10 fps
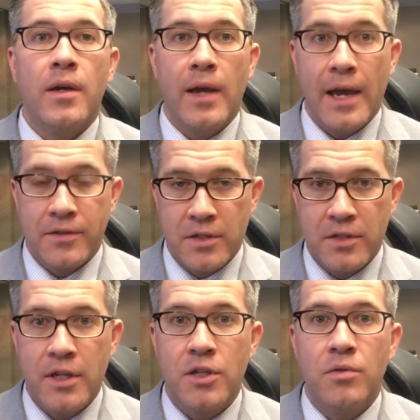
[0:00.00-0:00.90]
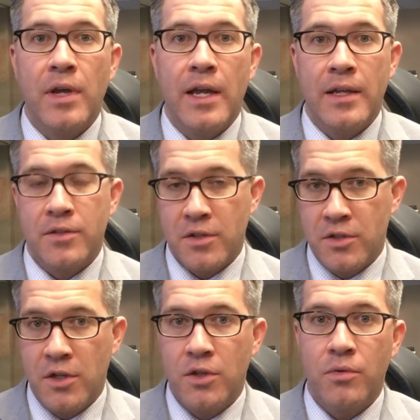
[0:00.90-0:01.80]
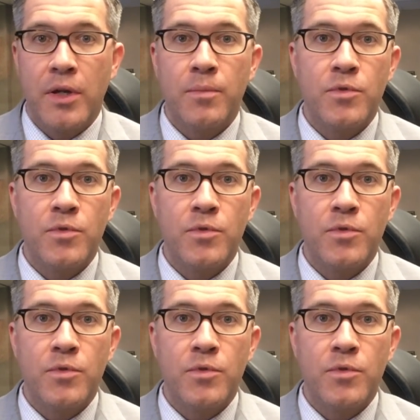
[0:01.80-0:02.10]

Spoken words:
has continued and is continuing.